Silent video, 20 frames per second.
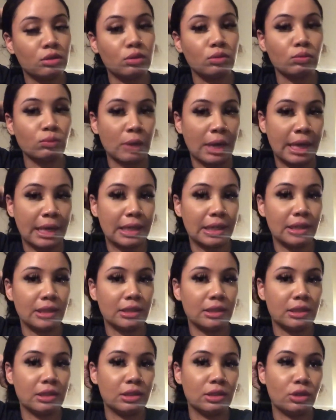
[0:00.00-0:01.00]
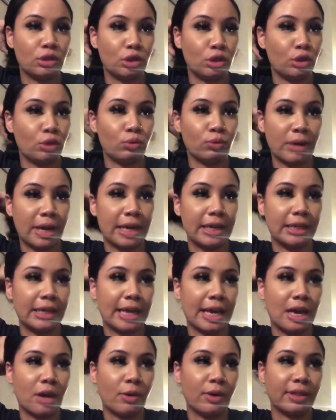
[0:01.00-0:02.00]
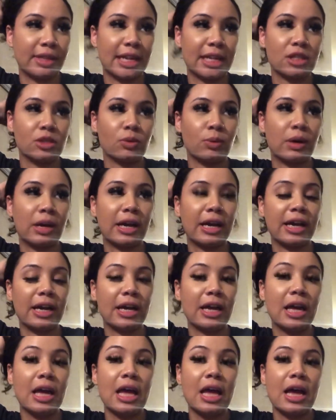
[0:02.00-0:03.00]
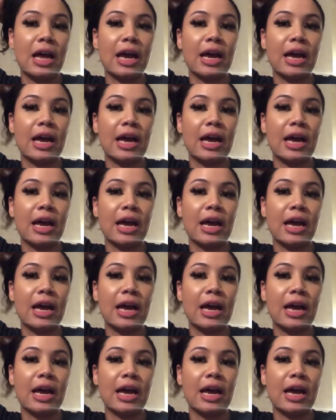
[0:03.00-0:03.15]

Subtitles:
right to do right now, and that's why